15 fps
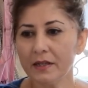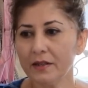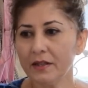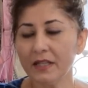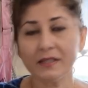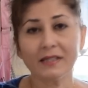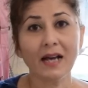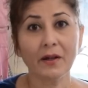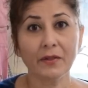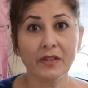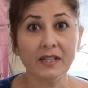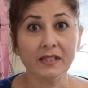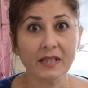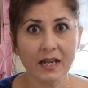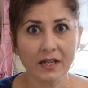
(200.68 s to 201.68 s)
the
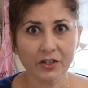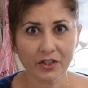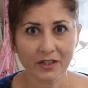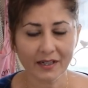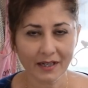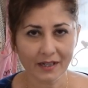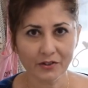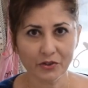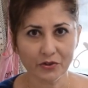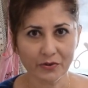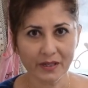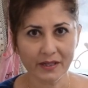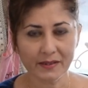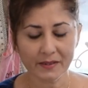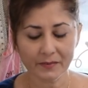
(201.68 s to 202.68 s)
Southeast Asian
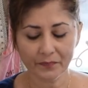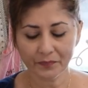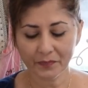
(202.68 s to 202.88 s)
countries,